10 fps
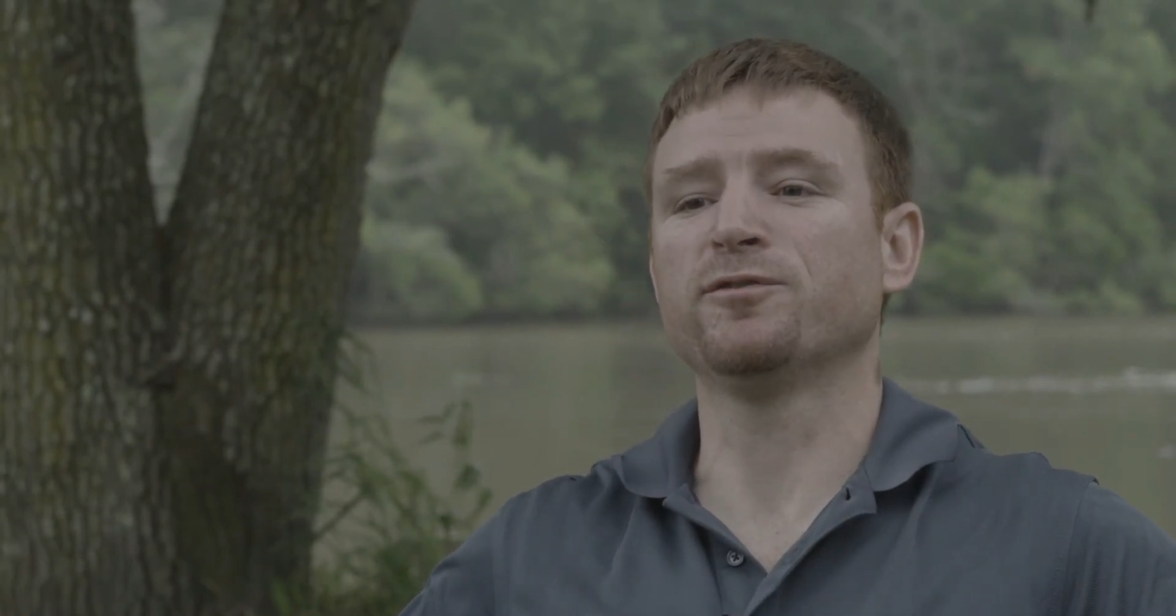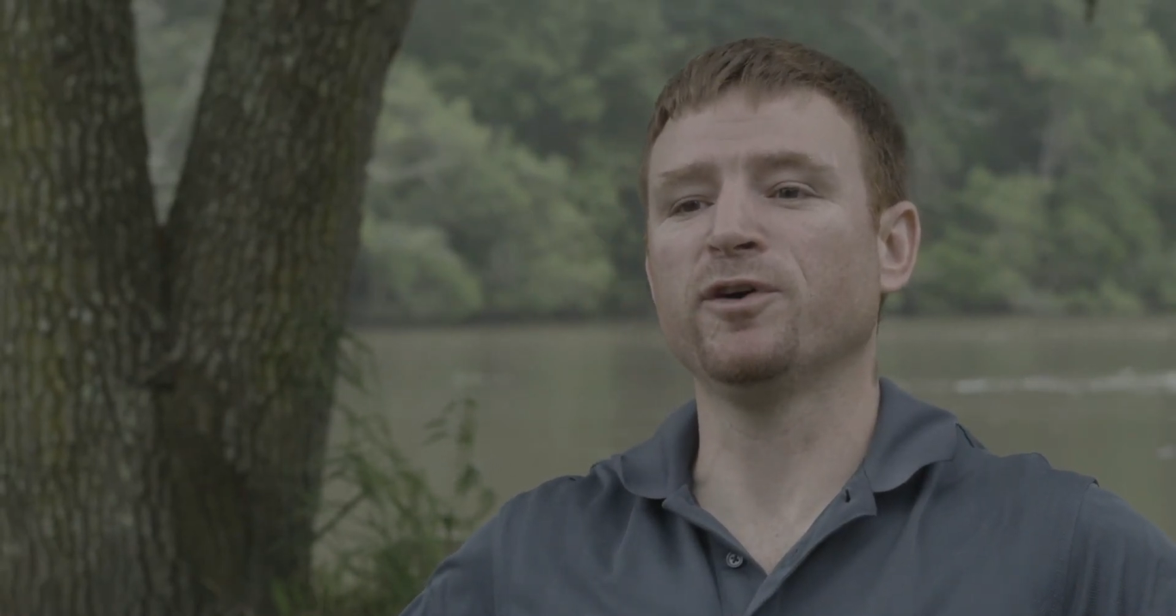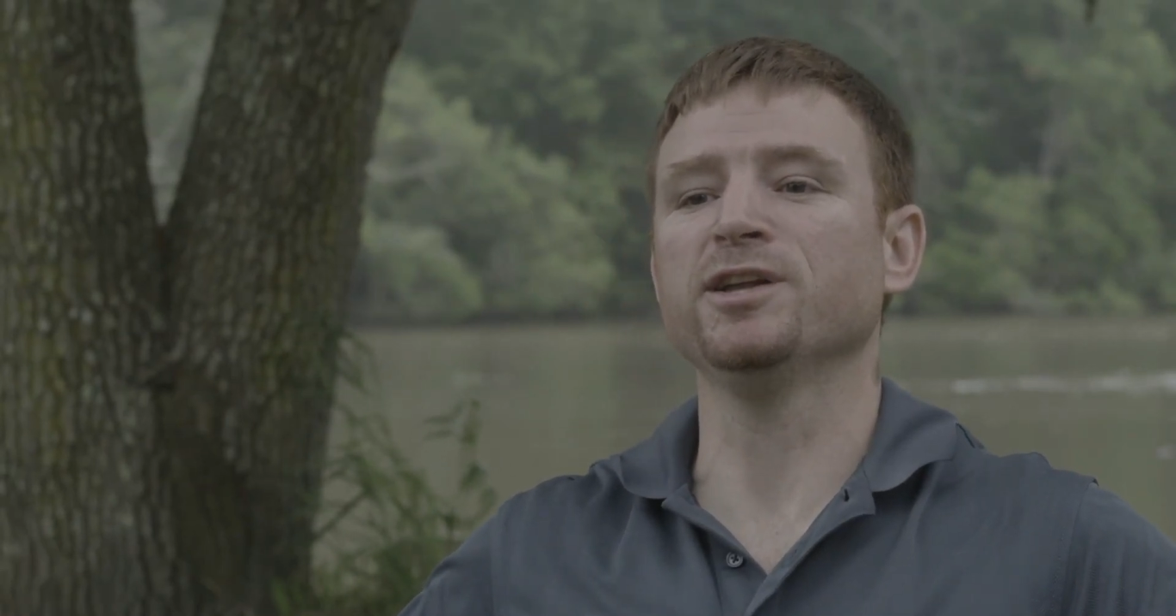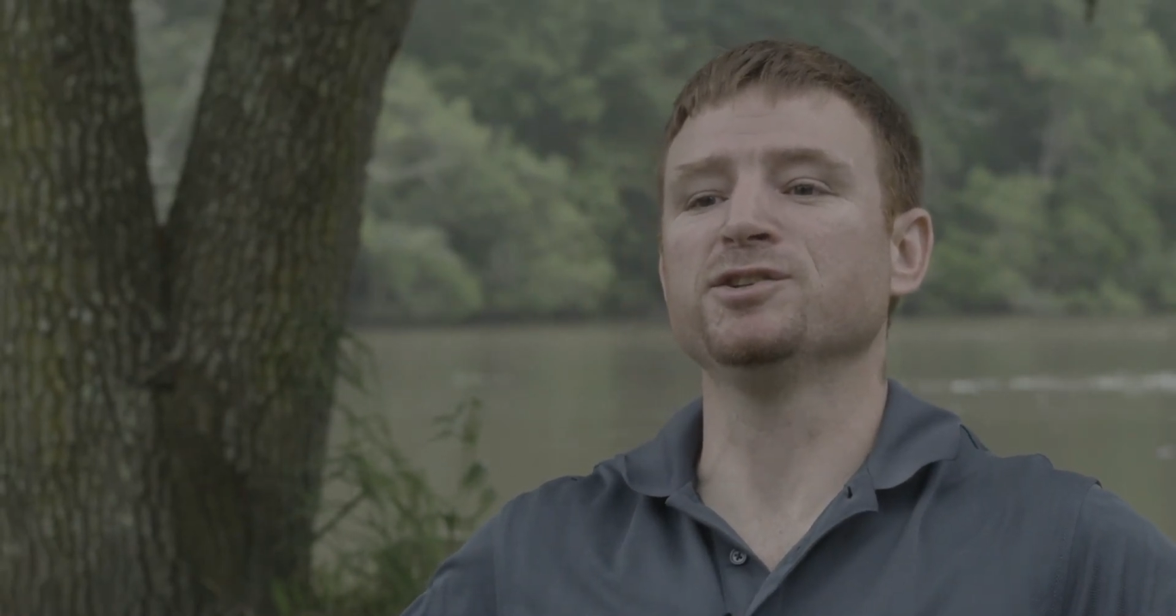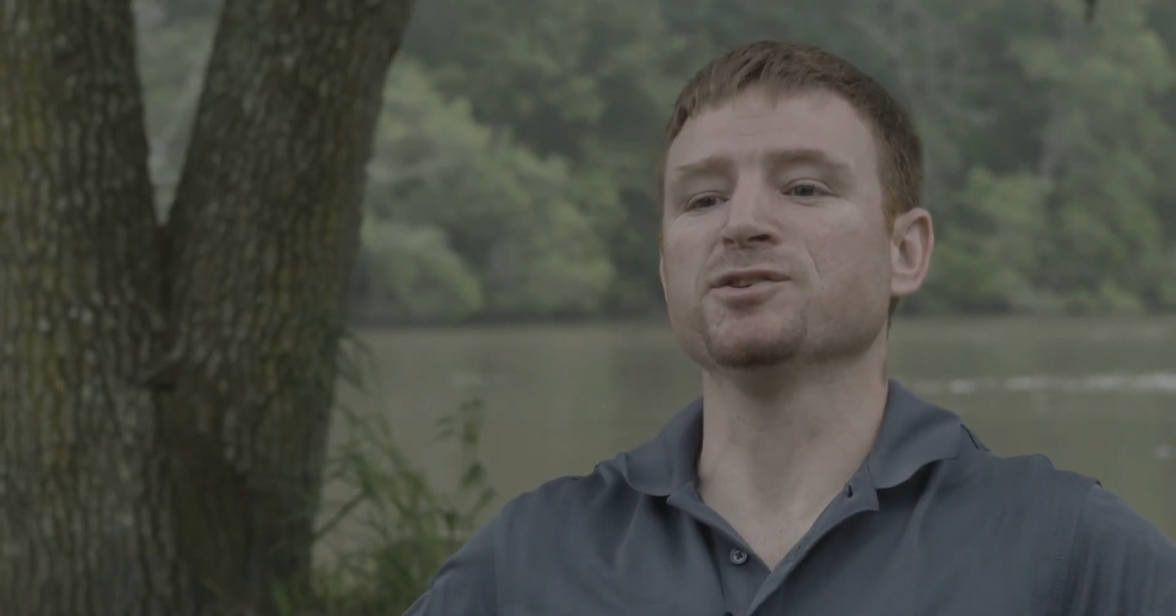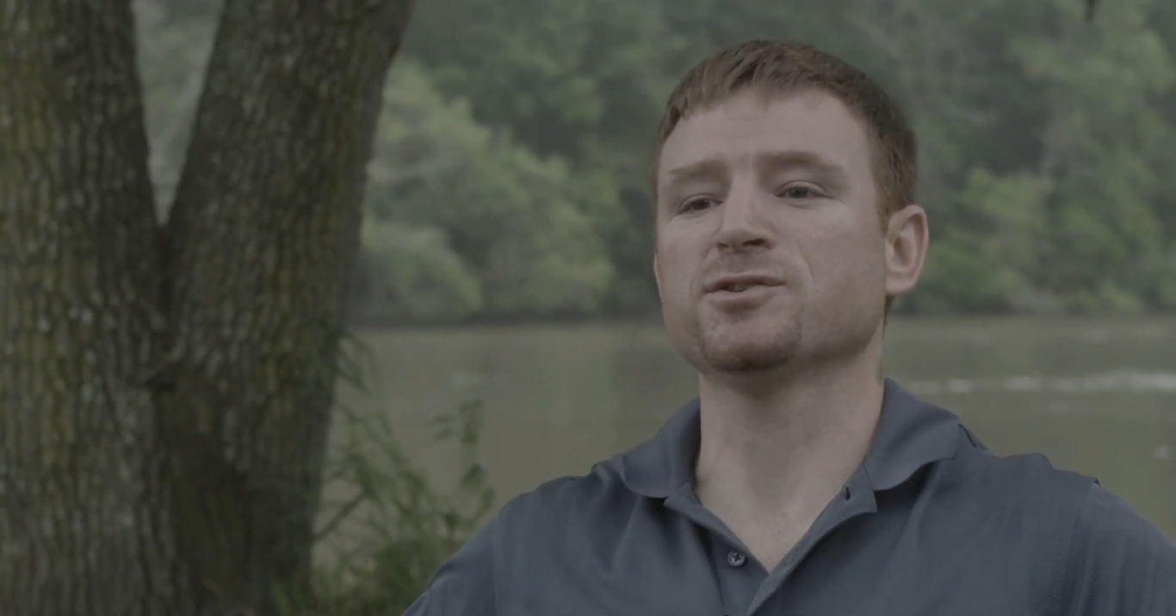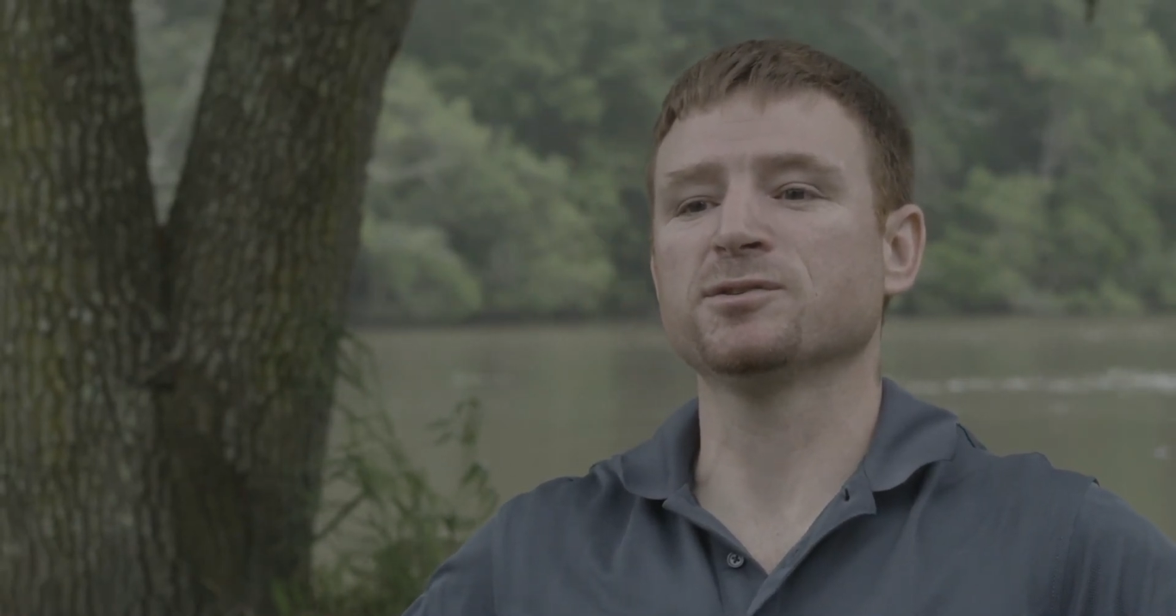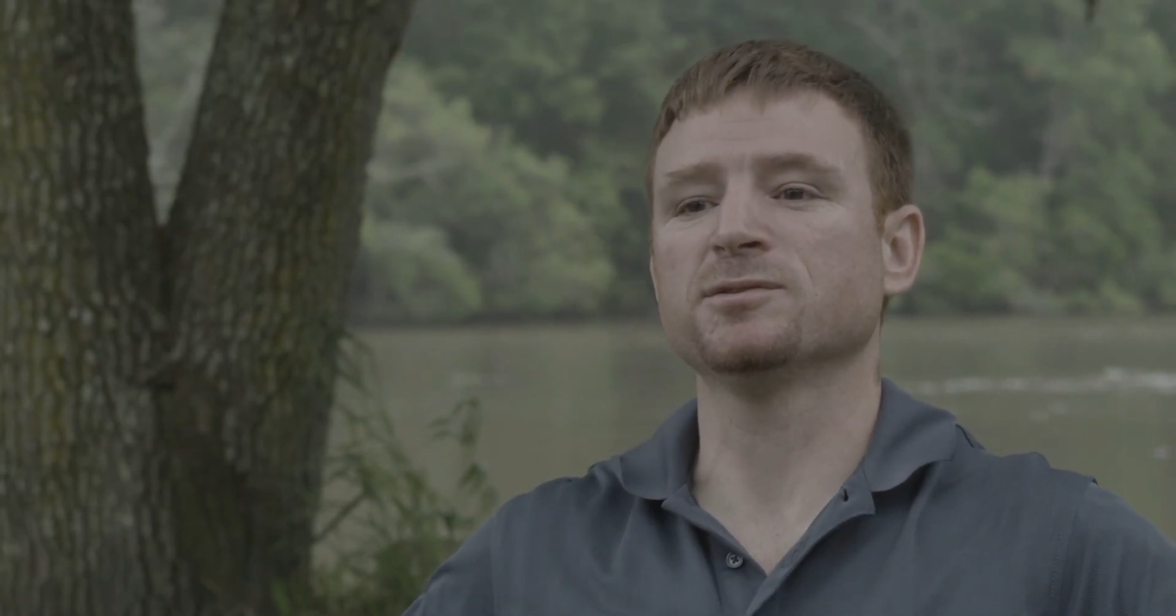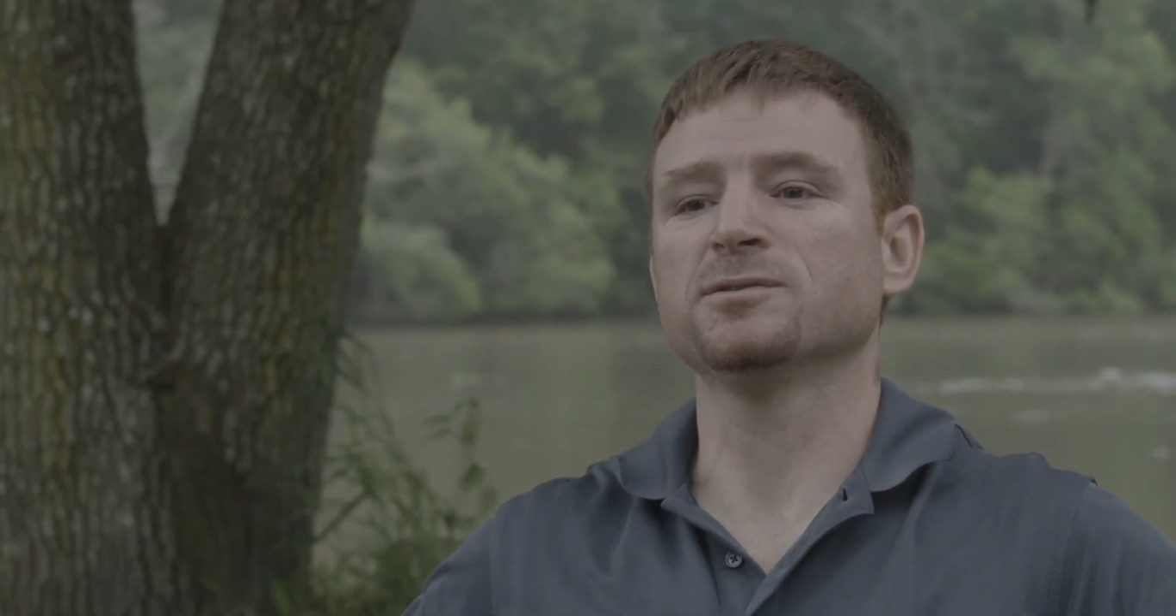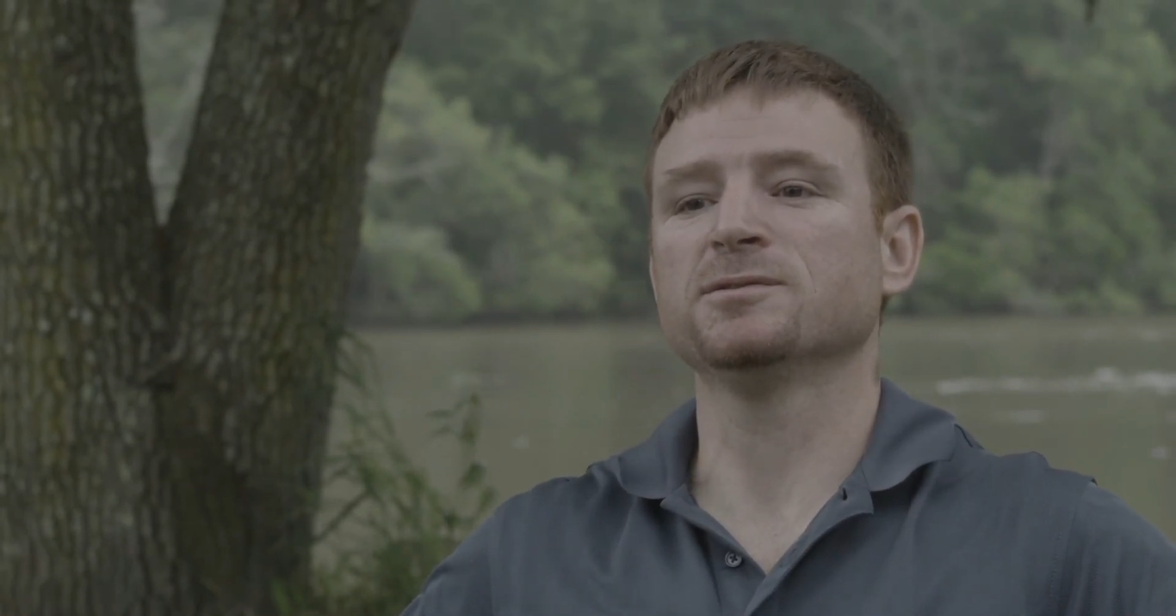fringes,